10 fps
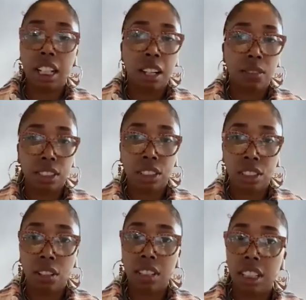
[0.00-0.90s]
I was
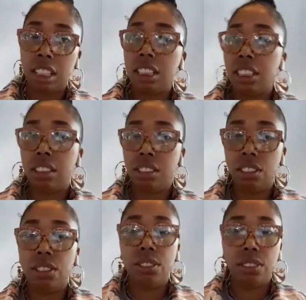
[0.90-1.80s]
so conditioned
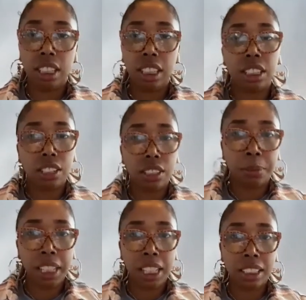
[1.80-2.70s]
to these
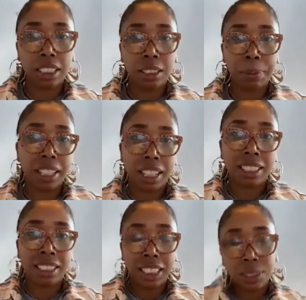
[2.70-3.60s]
circumstances because
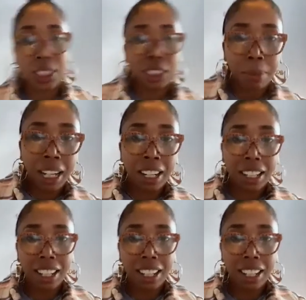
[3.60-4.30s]
this was my